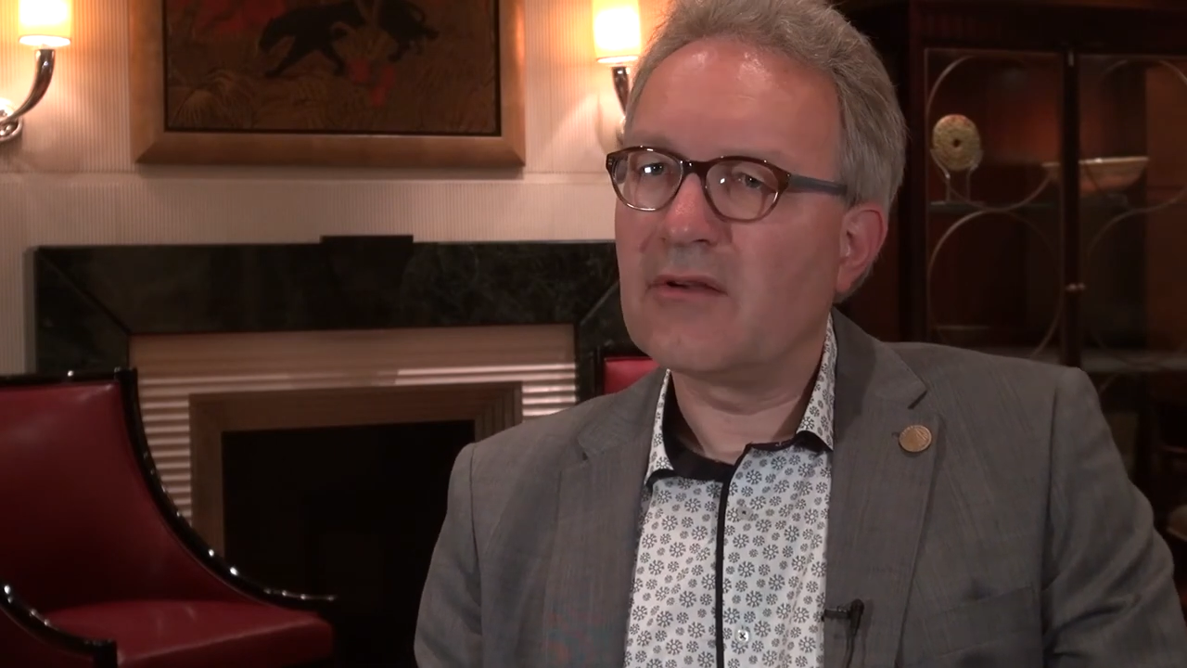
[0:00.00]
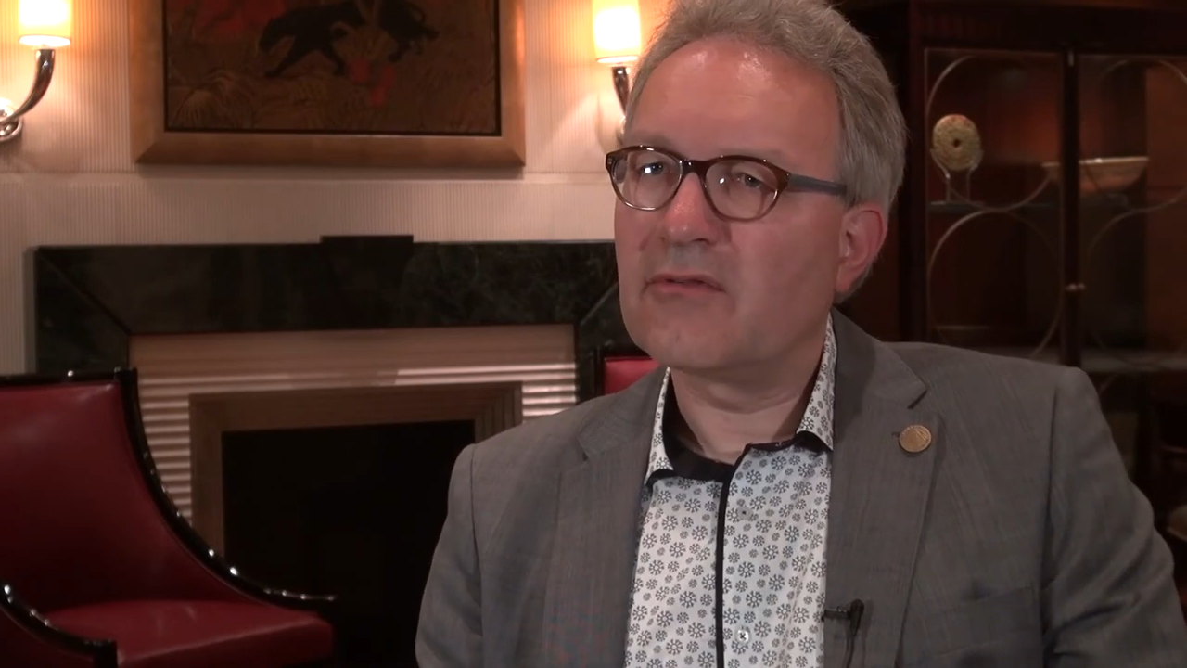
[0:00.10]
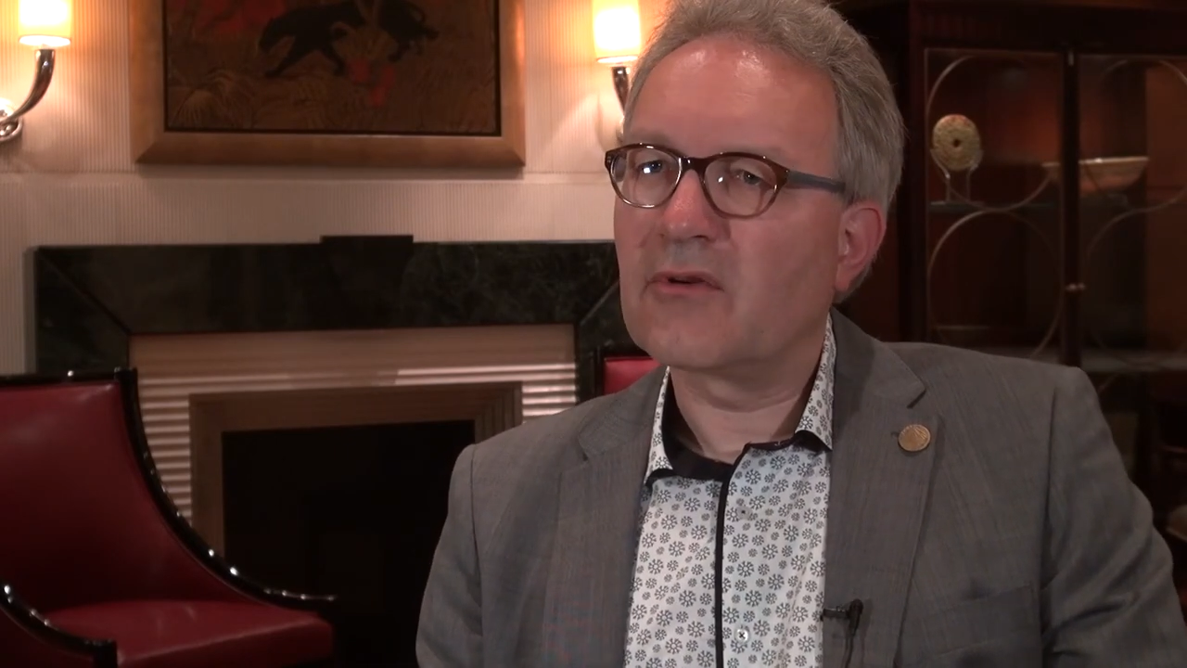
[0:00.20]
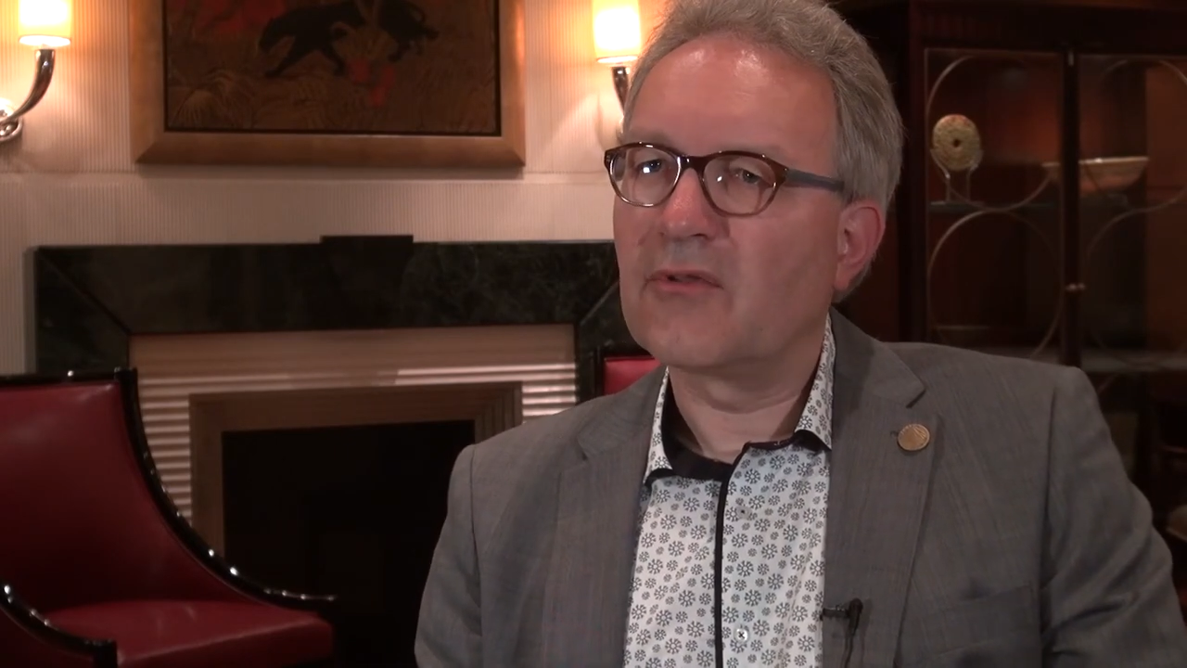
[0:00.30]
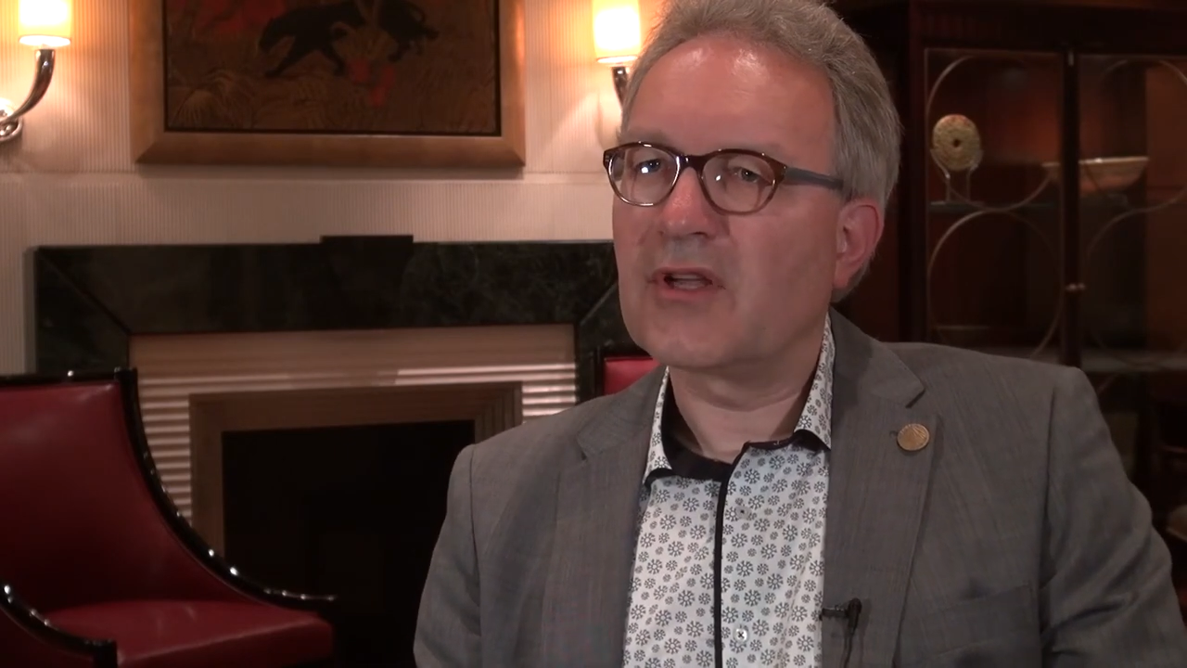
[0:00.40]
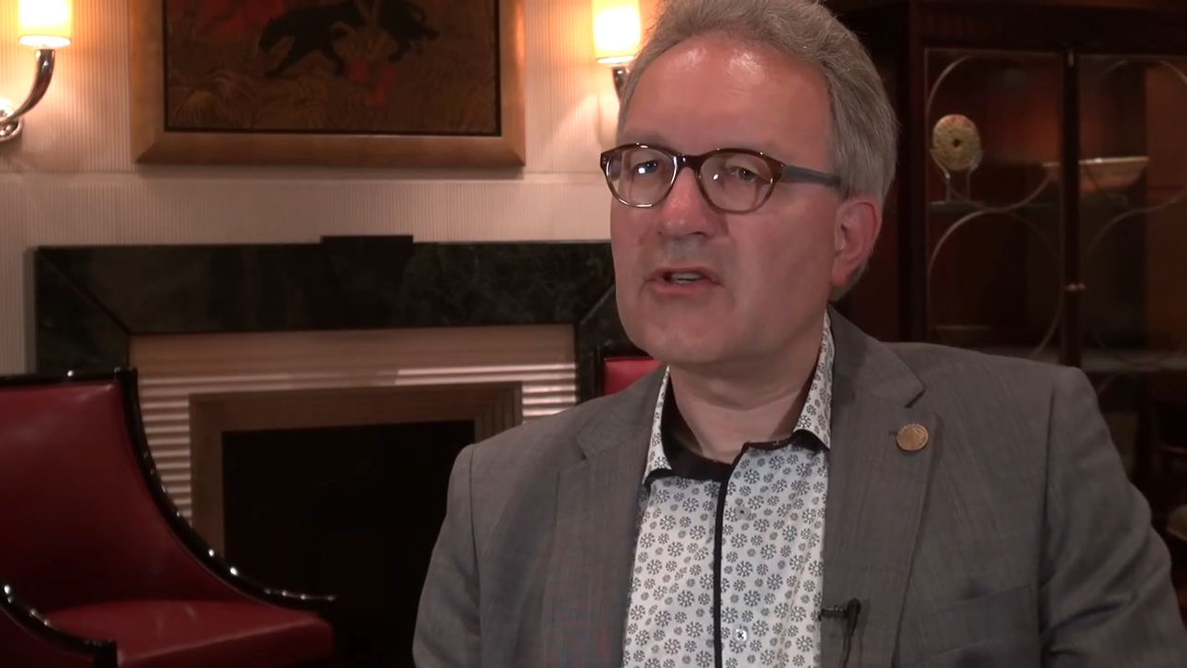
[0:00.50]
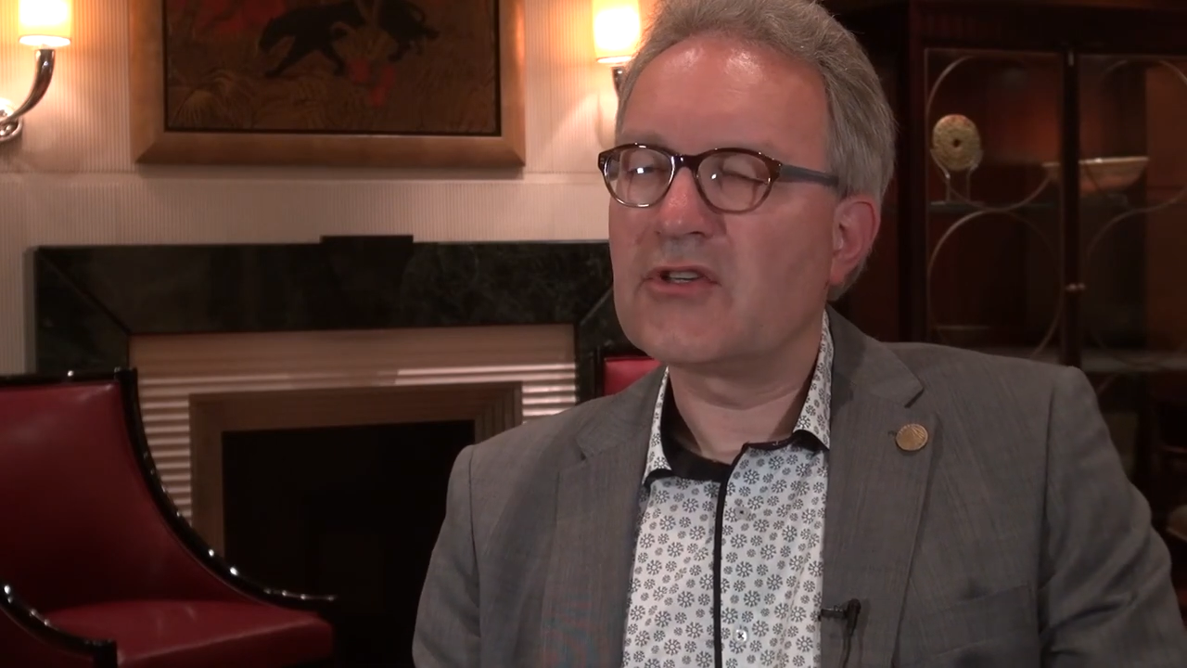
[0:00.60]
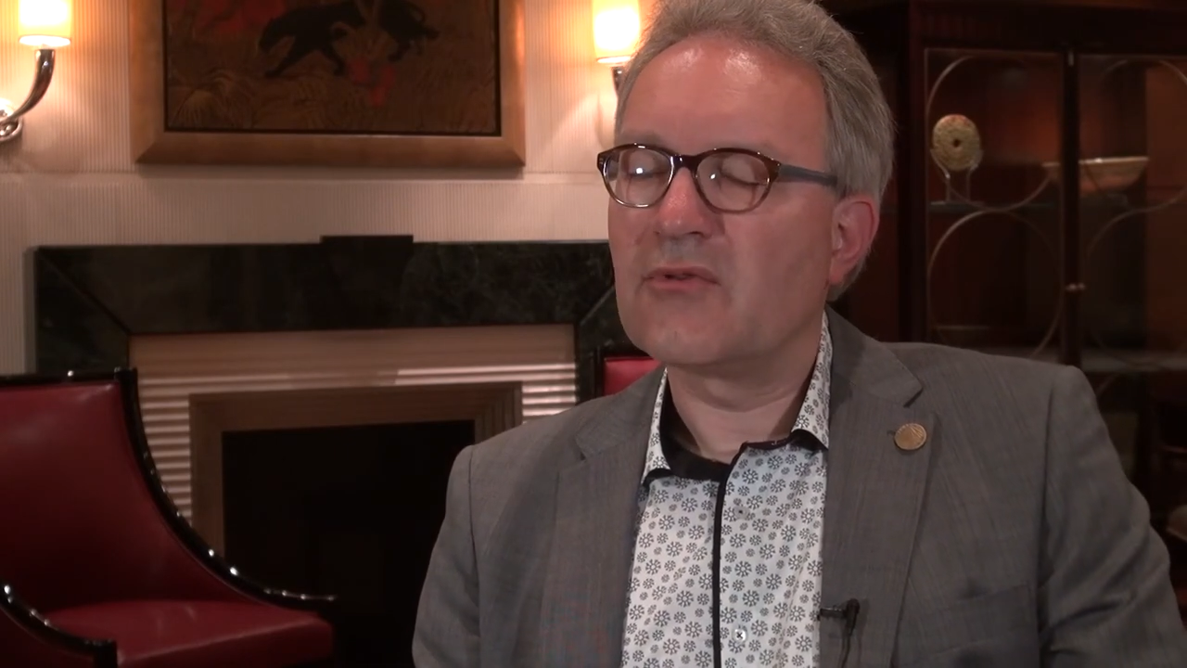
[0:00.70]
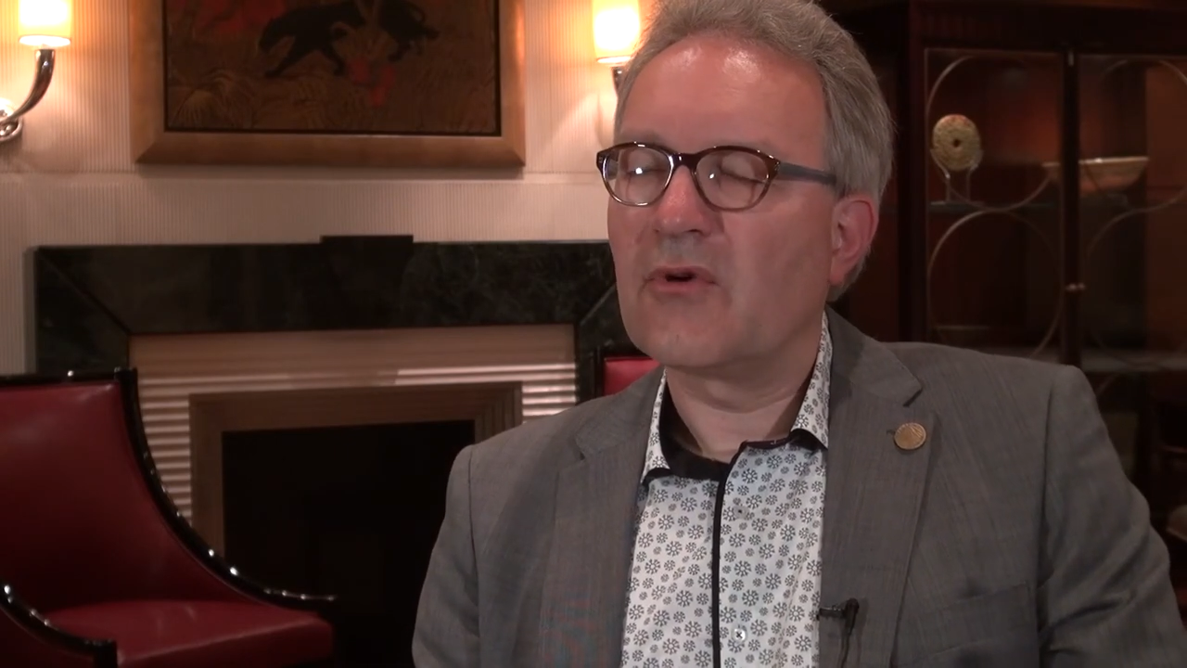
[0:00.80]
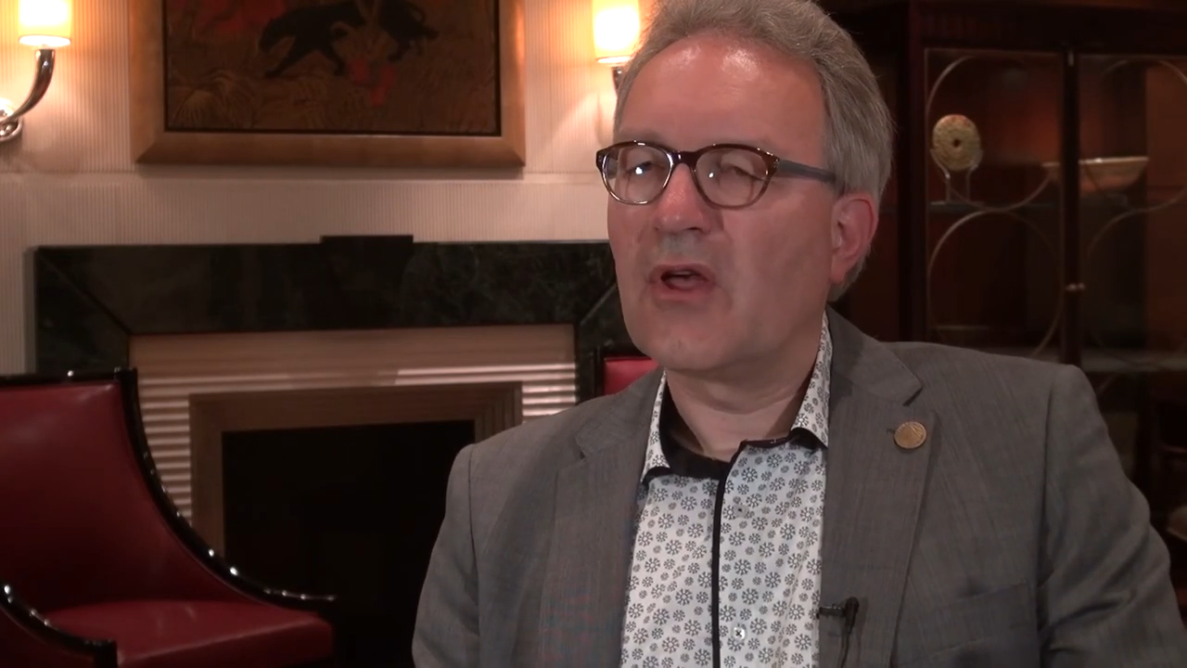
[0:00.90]
difficult
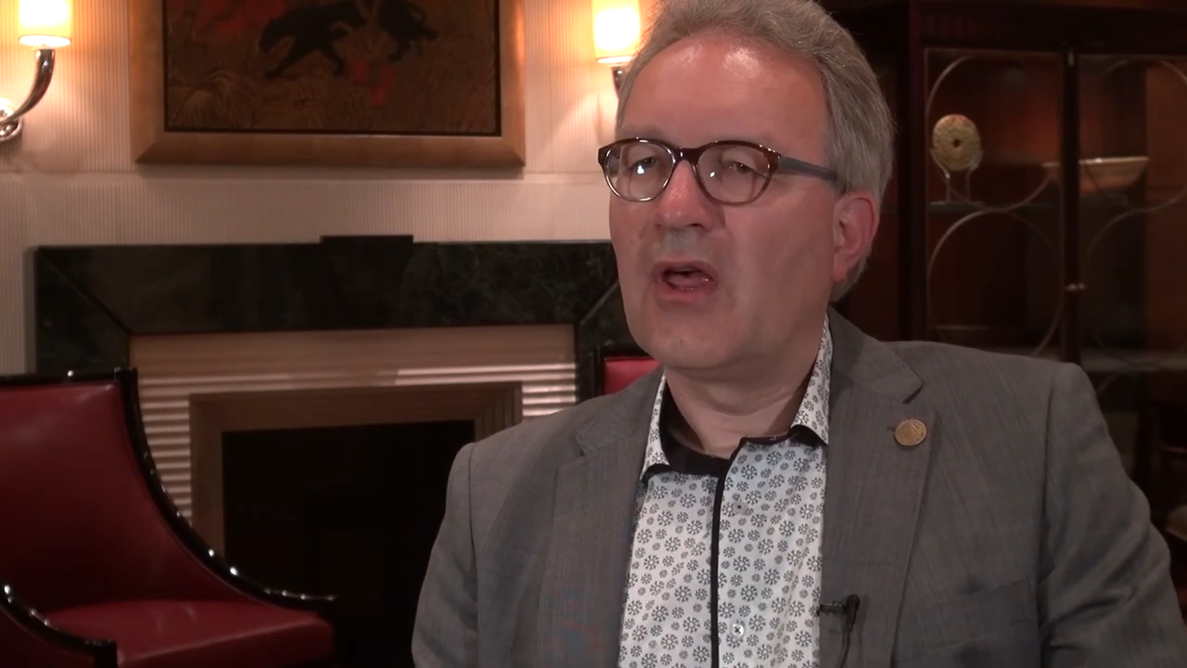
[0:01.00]
issue.